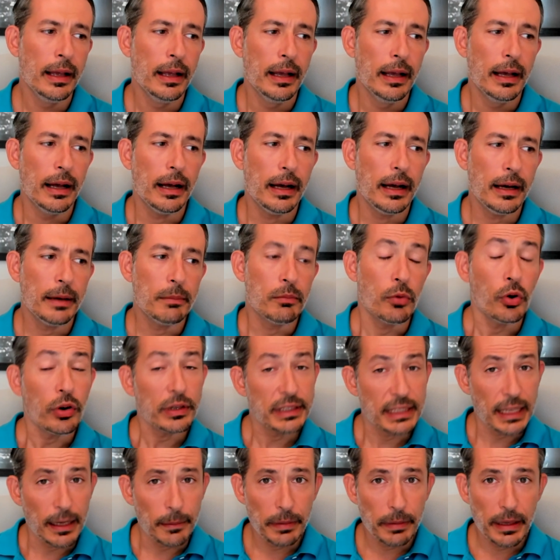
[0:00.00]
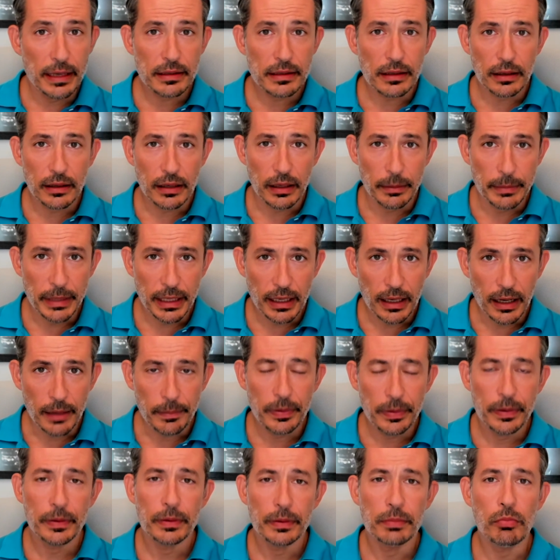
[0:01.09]
More templates are coming up,
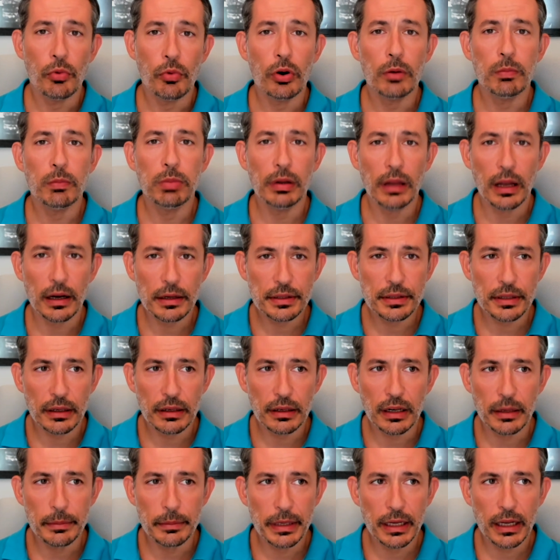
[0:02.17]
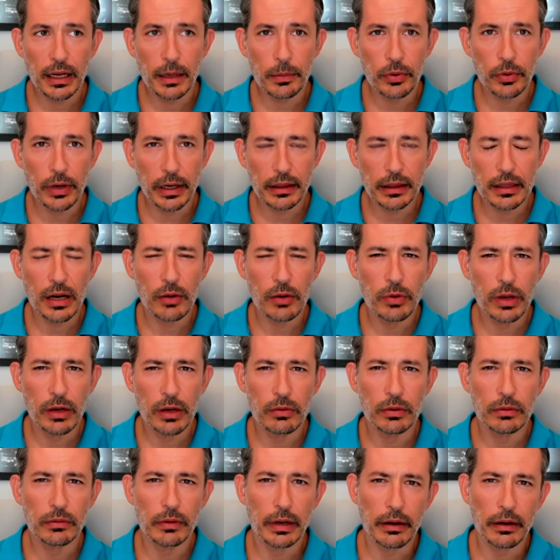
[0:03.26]
more blocks are coming up. Right now we have
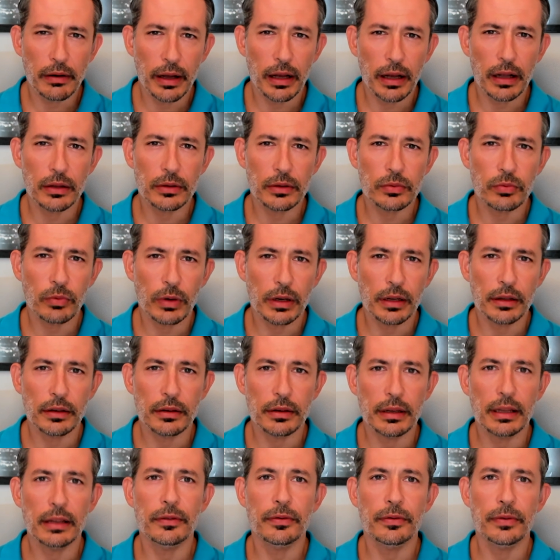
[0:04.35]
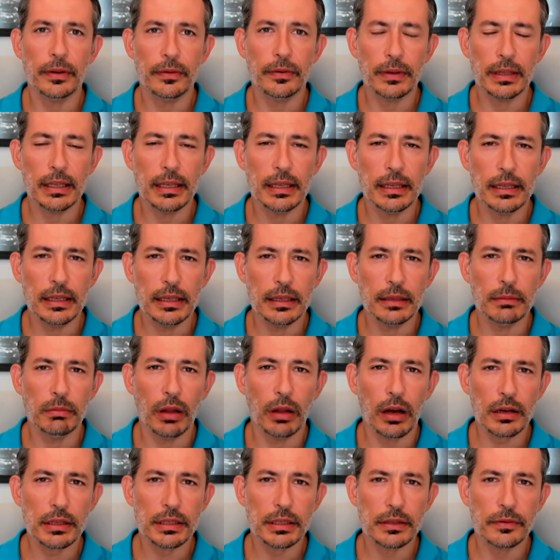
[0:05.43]
around 150
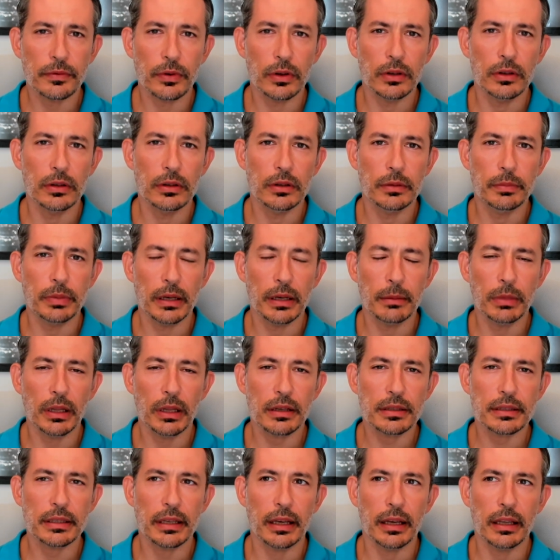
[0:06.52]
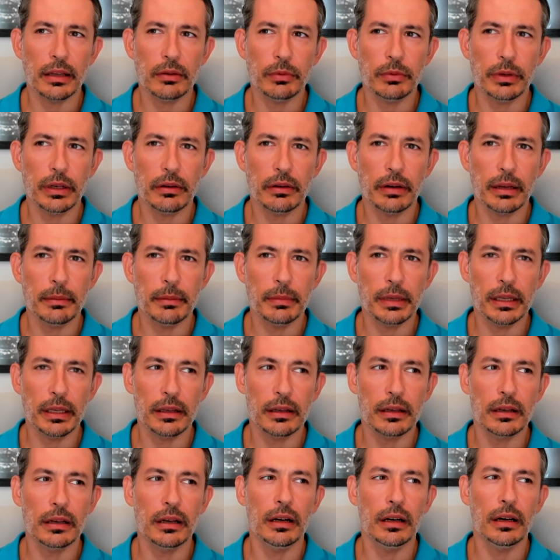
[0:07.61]
blocks for PrimeBlocks, and we are
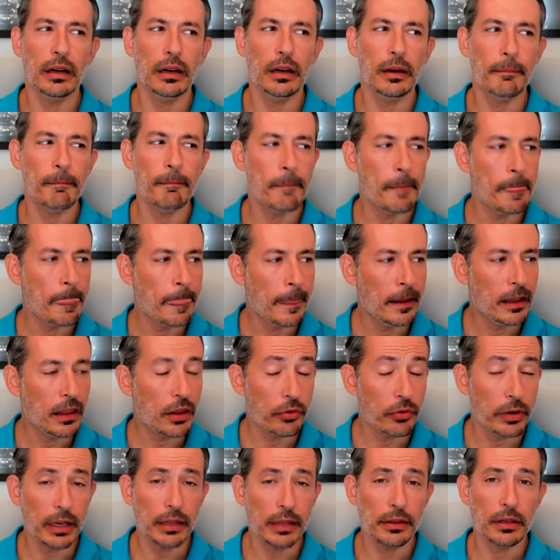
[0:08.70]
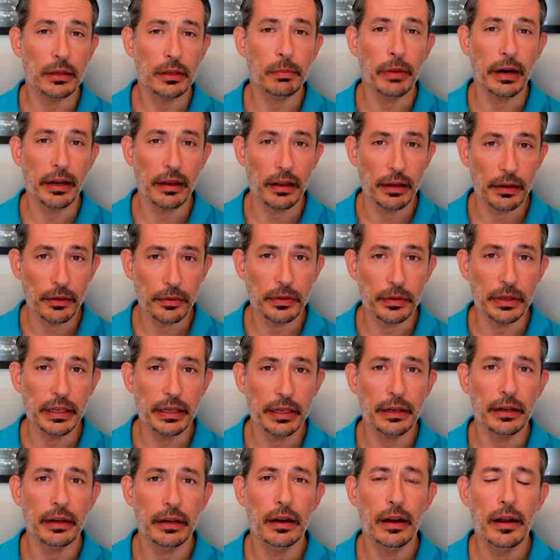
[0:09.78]
aiming 300 by the end of the
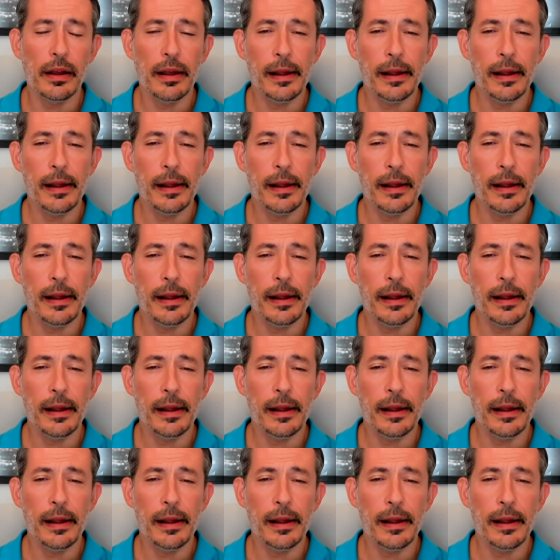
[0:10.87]
year.